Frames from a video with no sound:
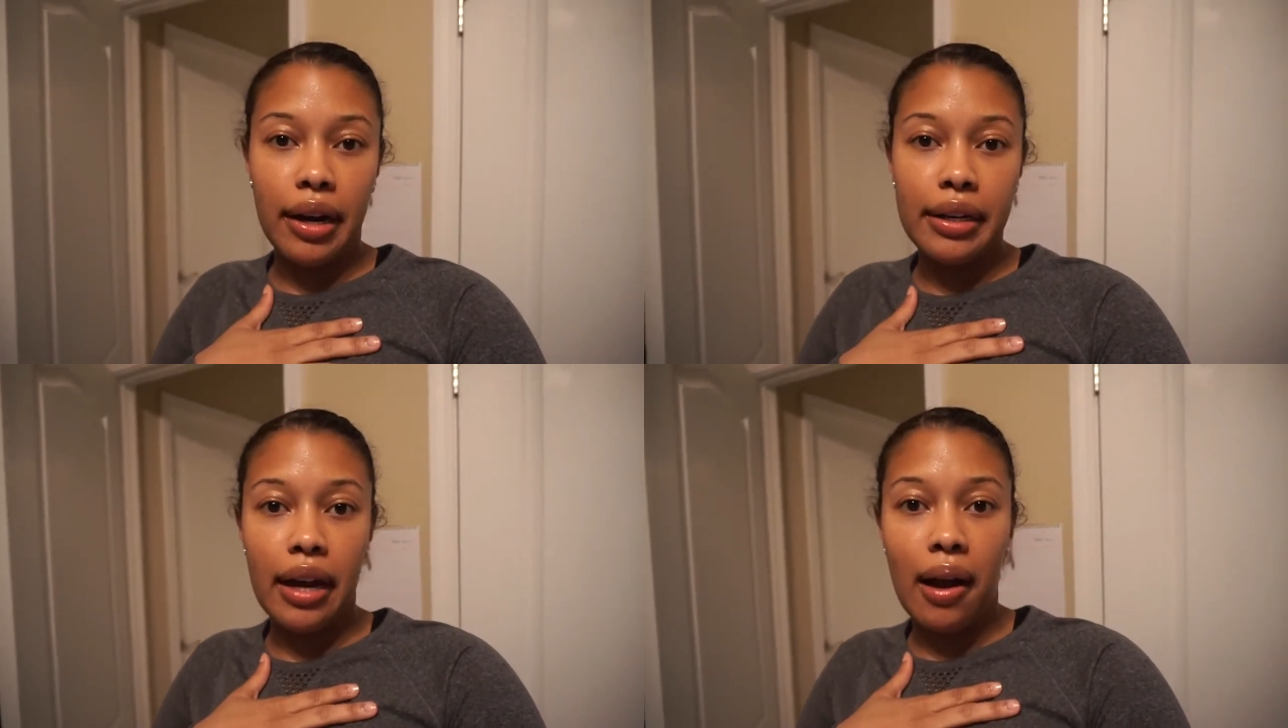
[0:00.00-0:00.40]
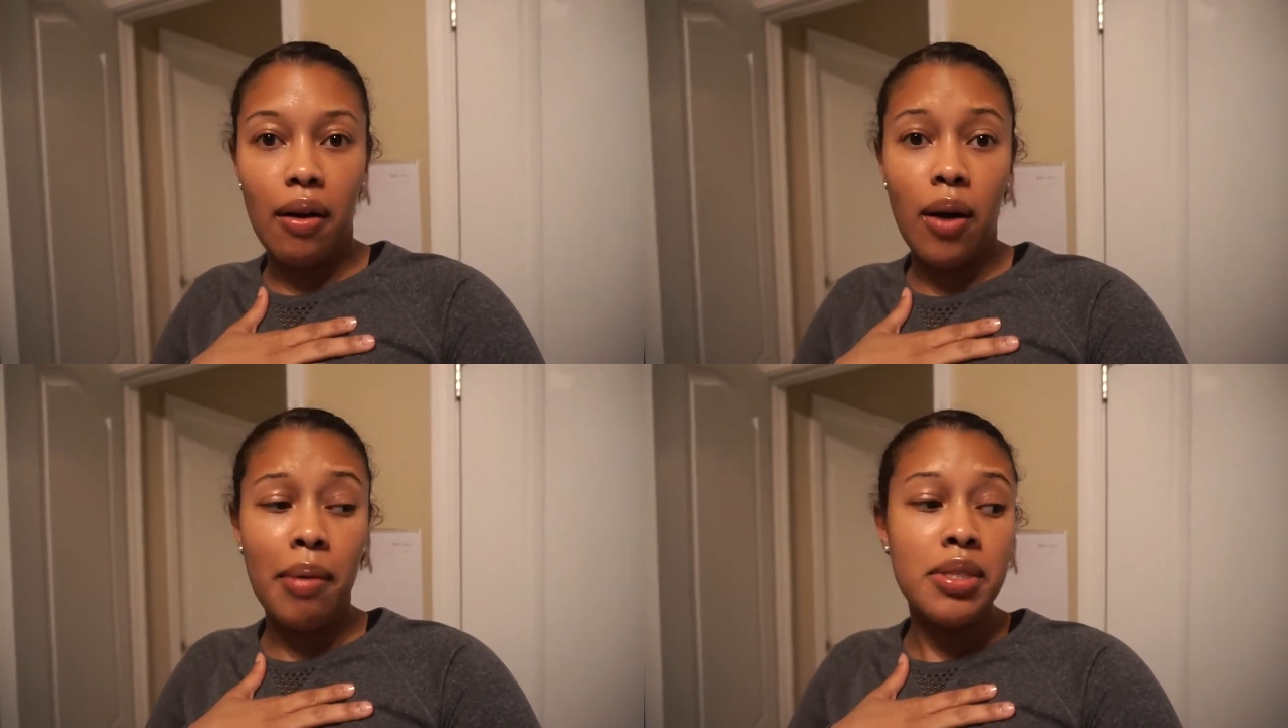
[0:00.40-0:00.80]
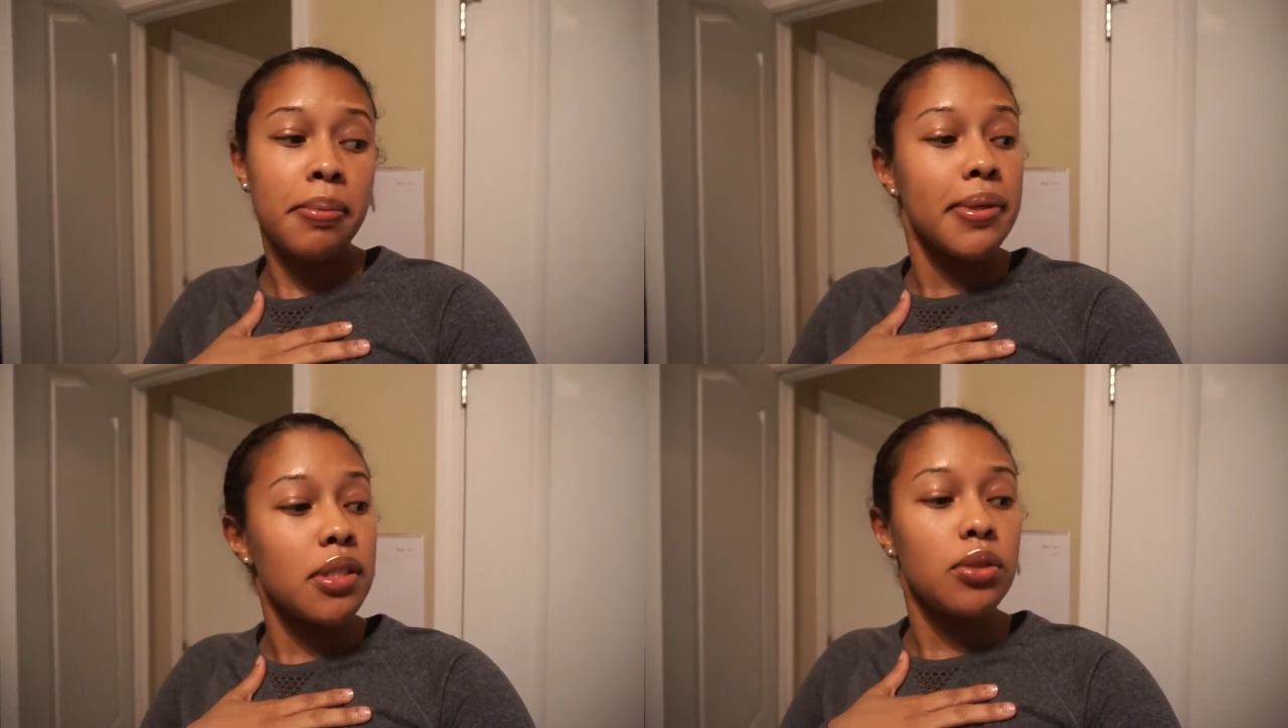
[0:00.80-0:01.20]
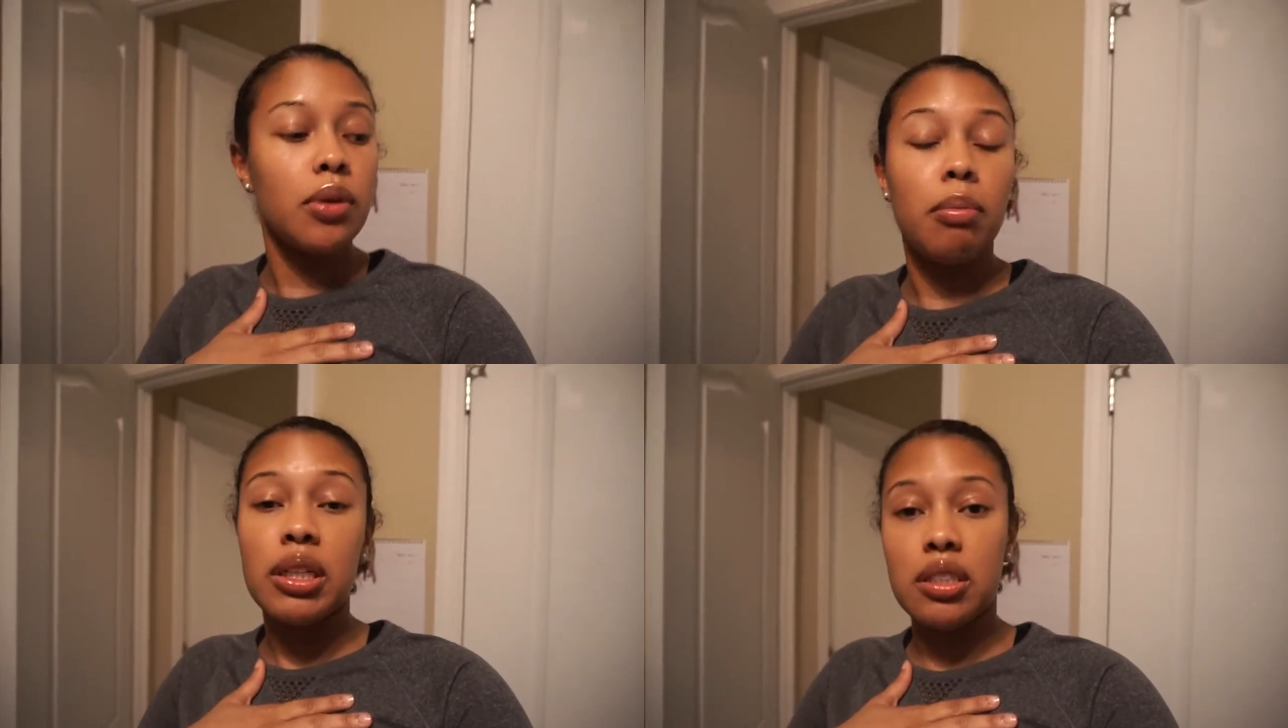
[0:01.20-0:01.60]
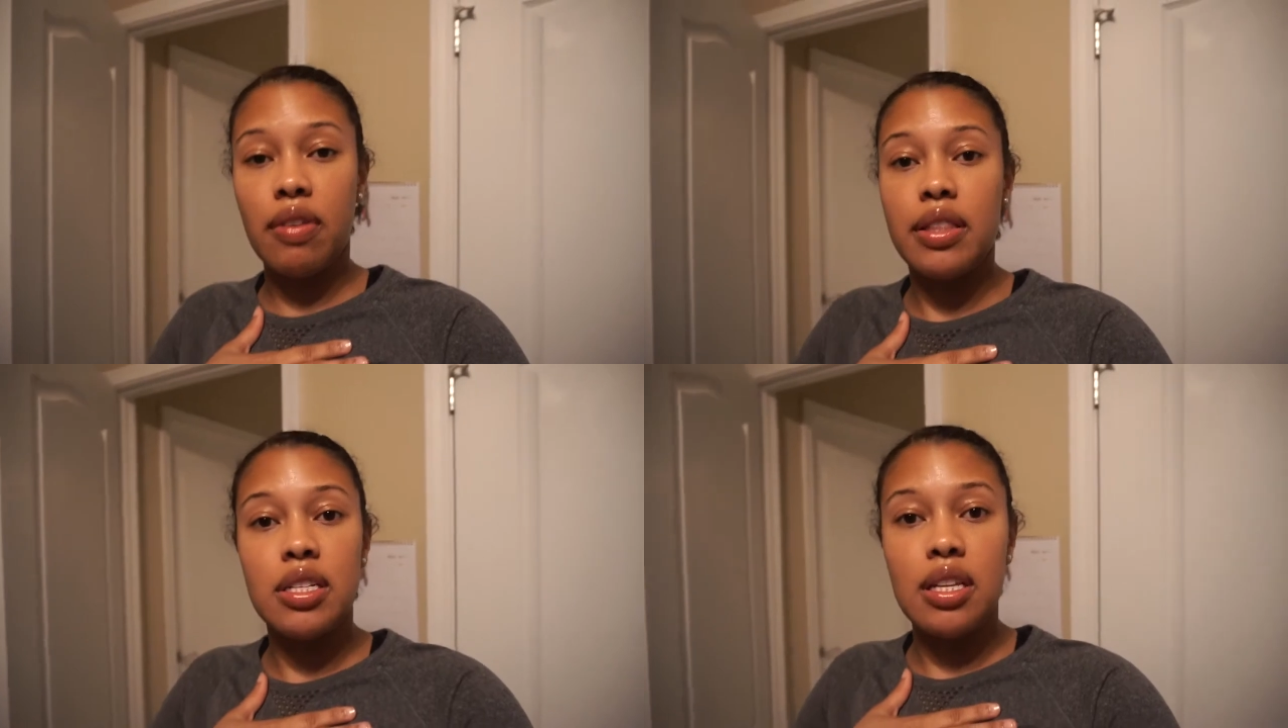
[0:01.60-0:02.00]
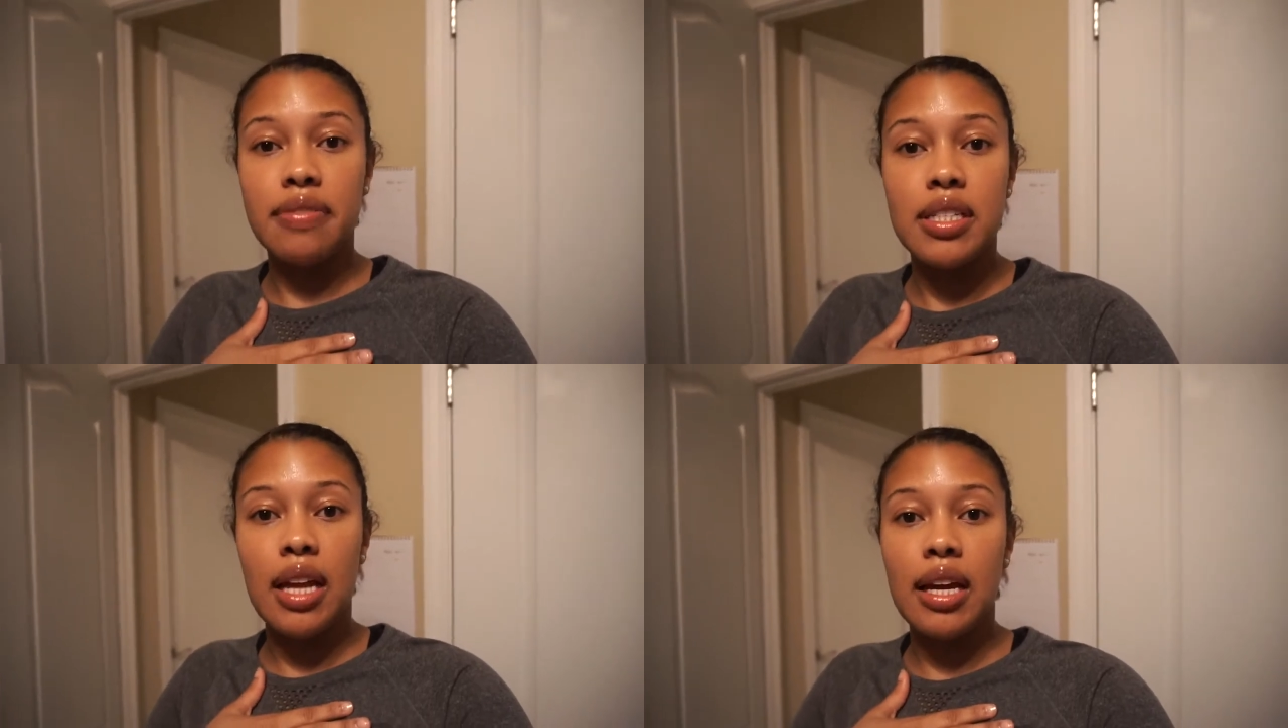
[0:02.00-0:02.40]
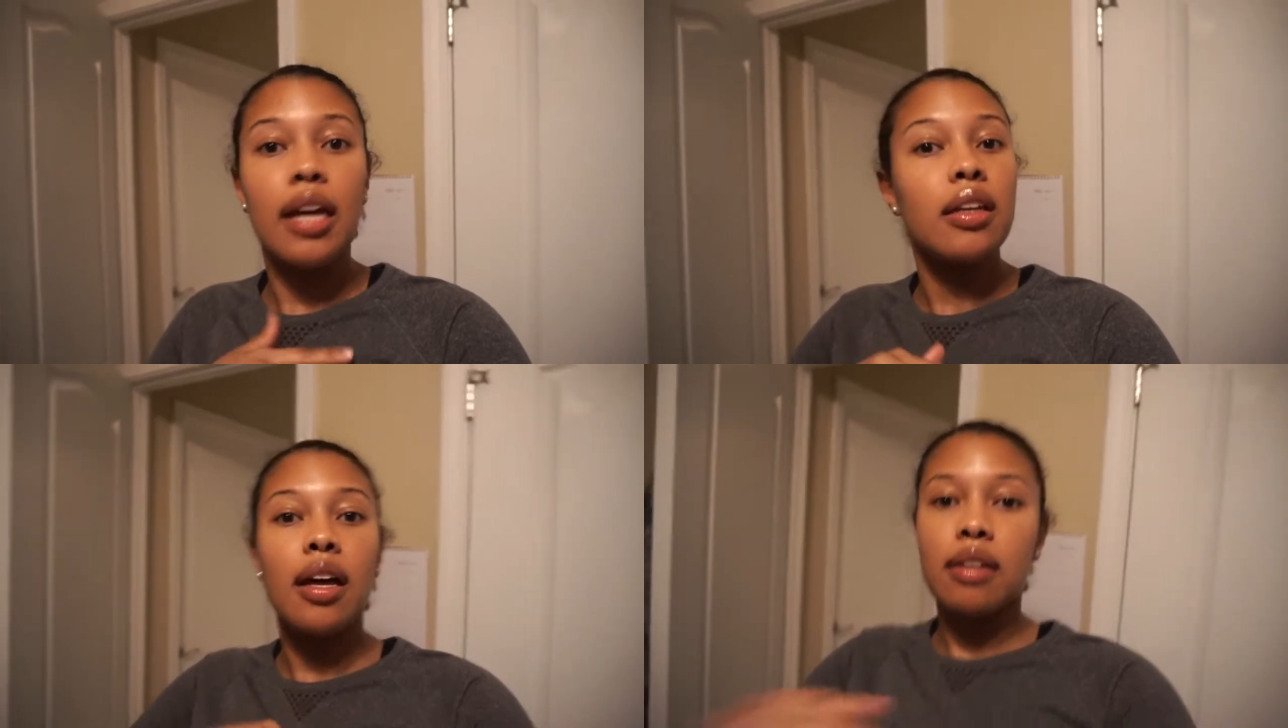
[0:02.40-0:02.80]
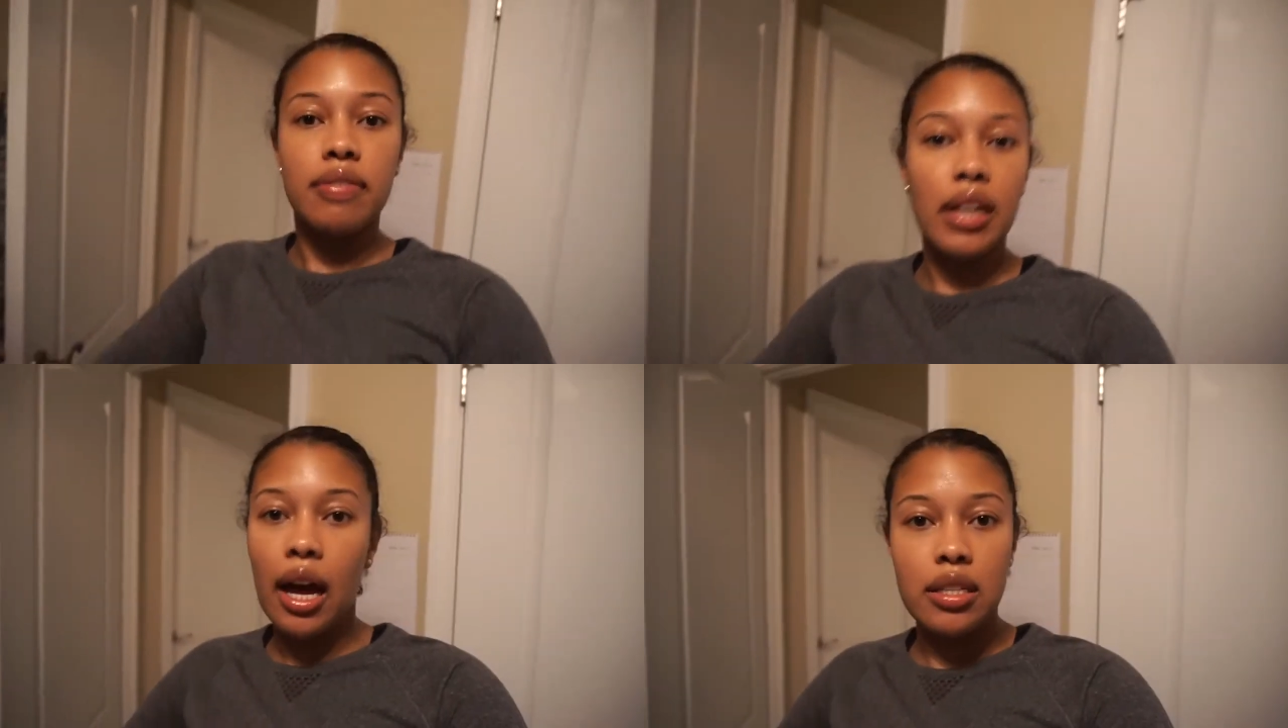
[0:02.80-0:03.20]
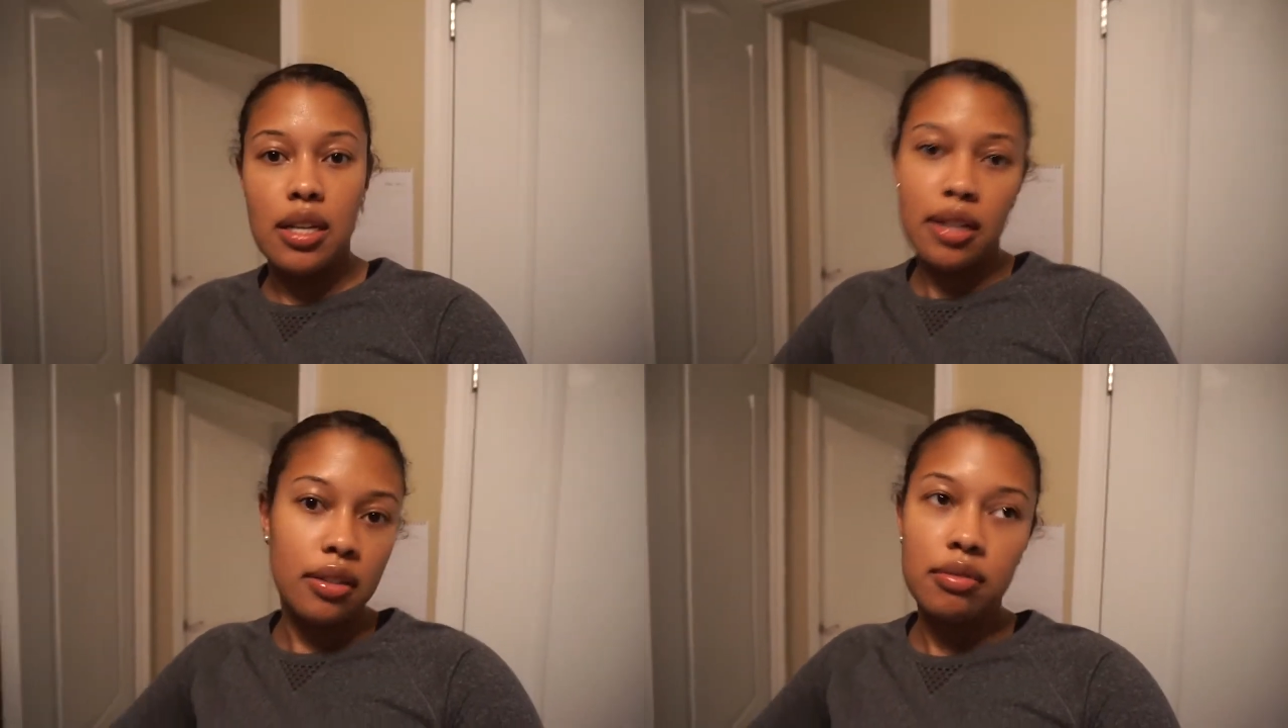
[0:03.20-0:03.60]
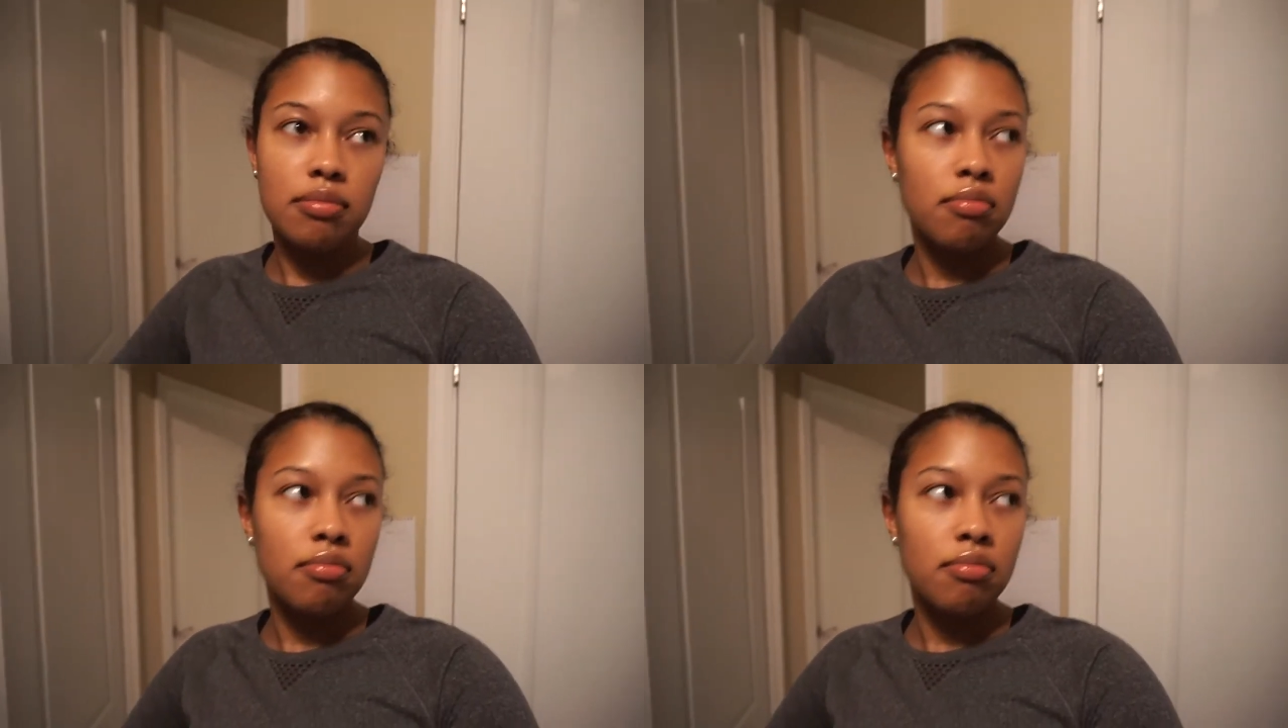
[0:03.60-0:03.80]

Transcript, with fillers: right now. I was supposed to do a bunch of other stuff today and none of it got done.